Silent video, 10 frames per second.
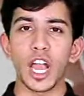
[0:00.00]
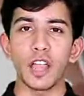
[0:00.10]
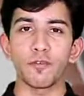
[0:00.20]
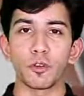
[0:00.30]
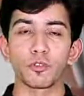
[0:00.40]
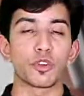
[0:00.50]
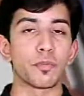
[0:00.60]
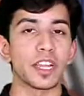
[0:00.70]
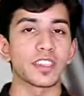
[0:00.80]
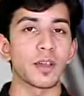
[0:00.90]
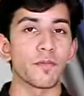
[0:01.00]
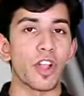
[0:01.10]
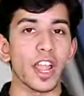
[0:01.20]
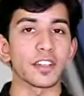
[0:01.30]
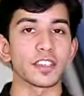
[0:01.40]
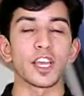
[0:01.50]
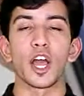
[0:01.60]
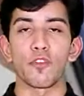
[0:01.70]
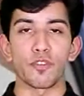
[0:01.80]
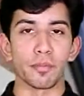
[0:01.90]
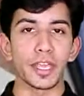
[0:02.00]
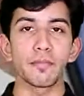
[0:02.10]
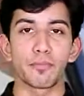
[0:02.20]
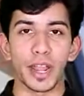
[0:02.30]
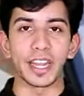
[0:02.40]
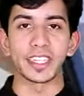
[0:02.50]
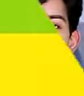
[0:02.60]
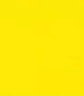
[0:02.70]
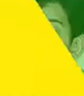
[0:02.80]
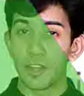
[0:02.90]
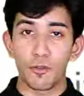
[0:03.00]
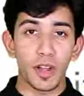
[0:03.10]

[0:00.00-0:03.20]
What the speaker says: iPhones repaired somewhere else from being bricked. In a